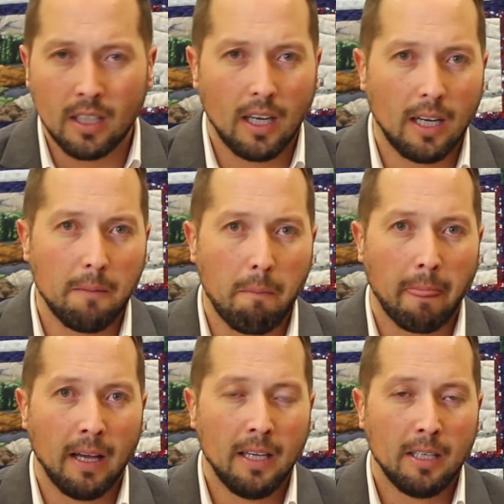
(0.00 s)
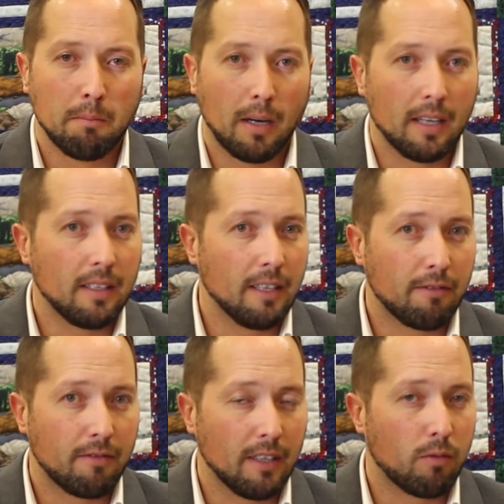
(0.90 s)
But
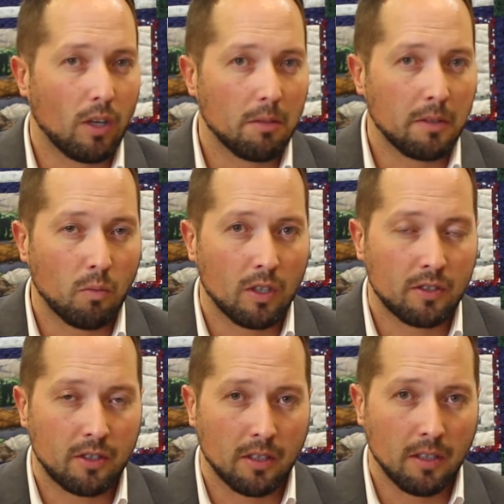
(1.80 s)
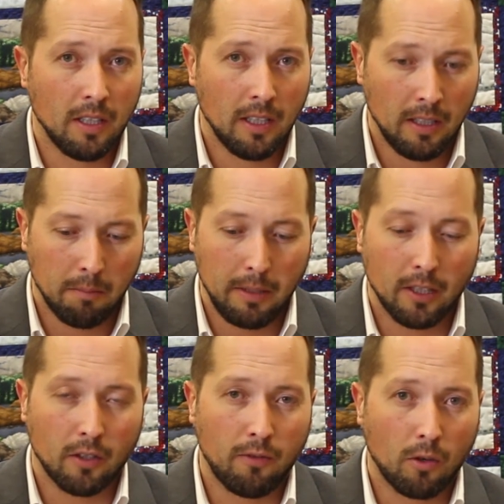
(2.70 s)
if Wyoming was to be
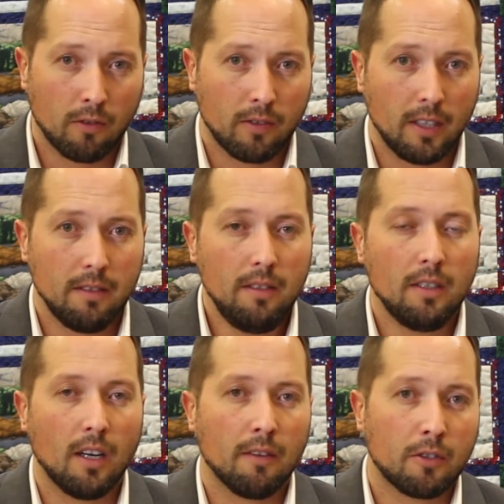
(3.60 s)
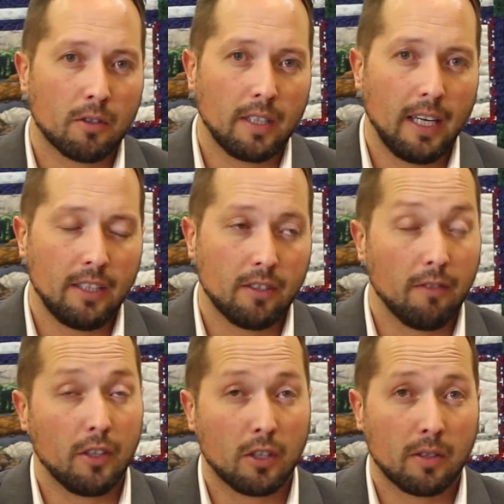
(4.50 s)
on the forefront of
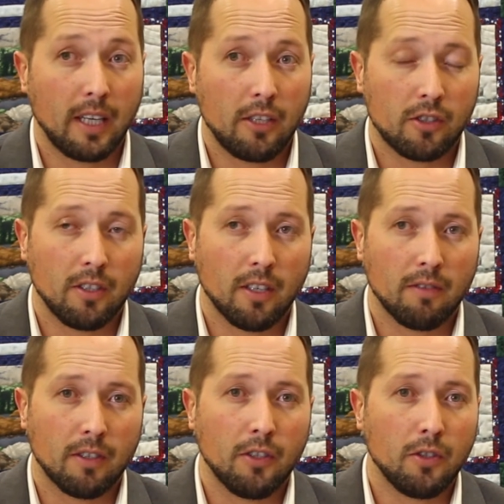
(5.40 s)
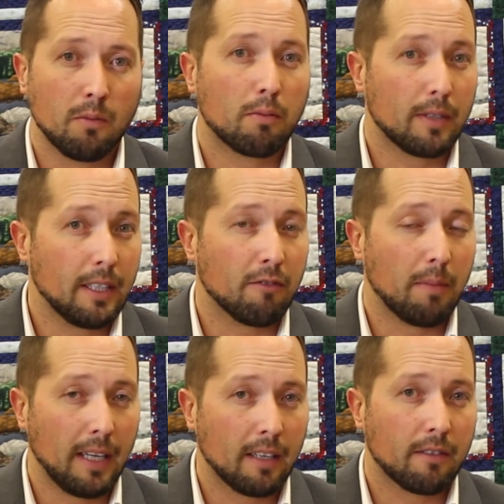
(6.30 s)
the creation of a new breed of
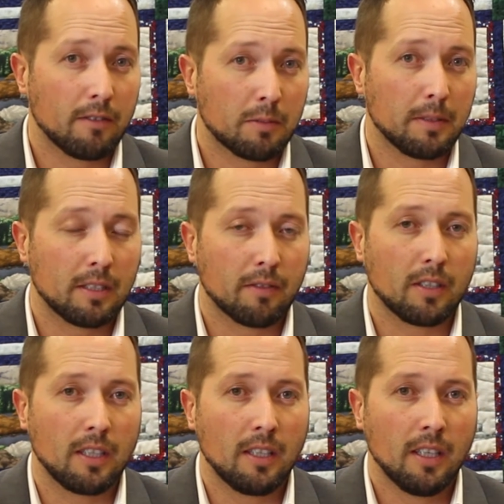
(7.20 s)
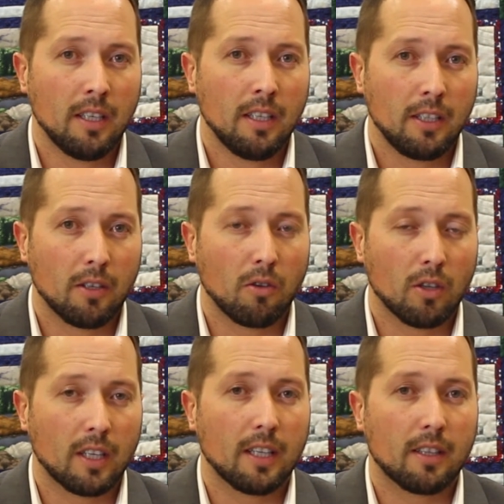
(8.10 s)
bank, specifically,
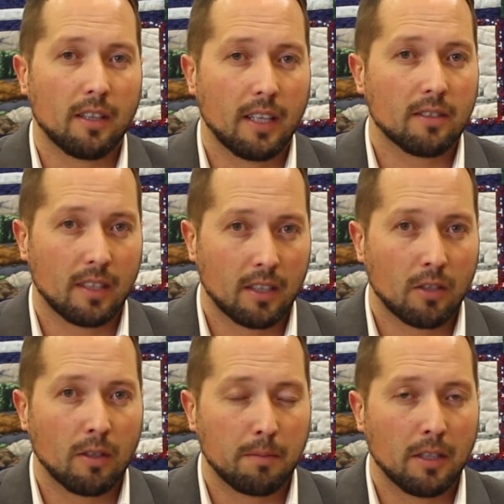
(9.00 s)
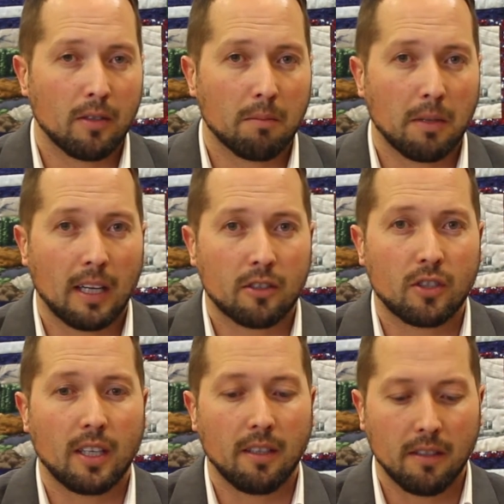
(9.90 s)
looking at the things like the crypto and
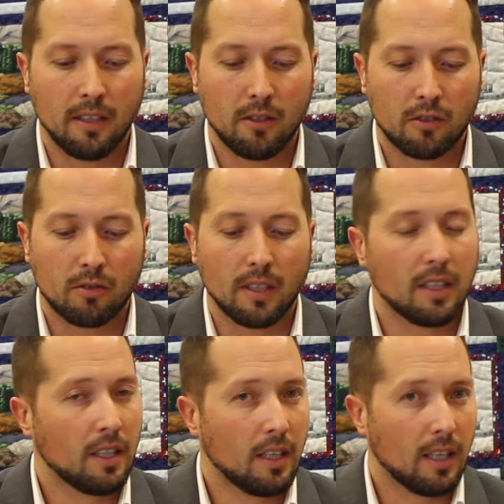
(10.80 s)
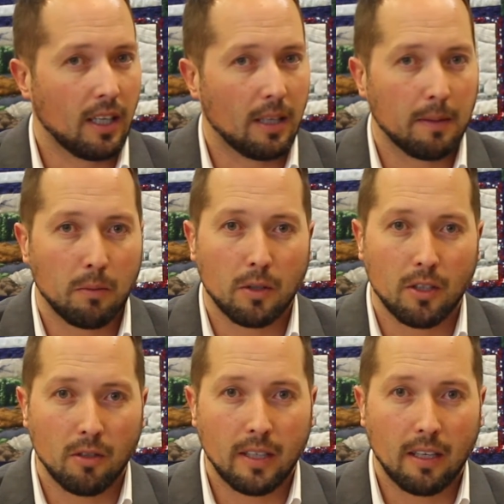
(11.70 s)
blockchain industry, it would
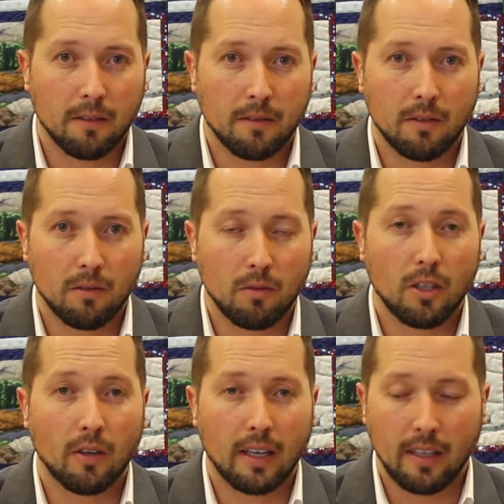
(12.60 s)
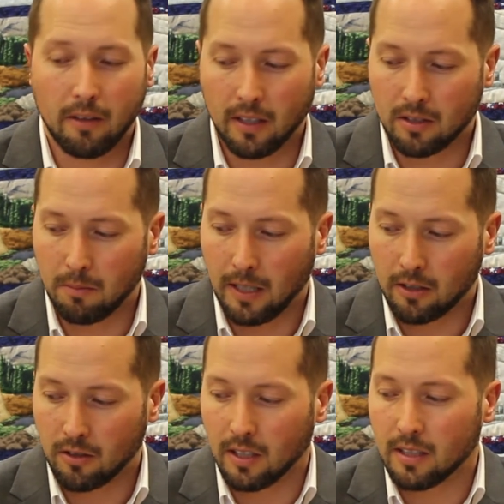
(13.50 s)
no doubt get some
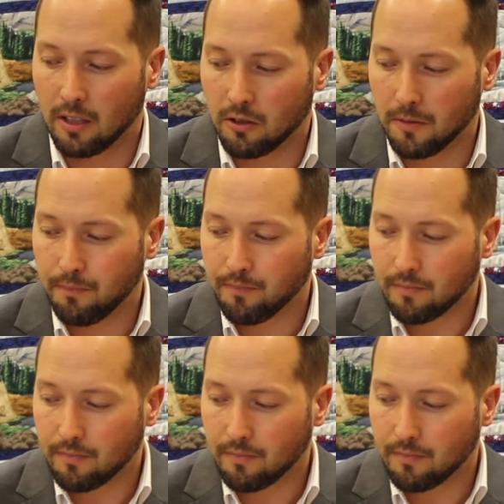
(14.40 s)
national attention.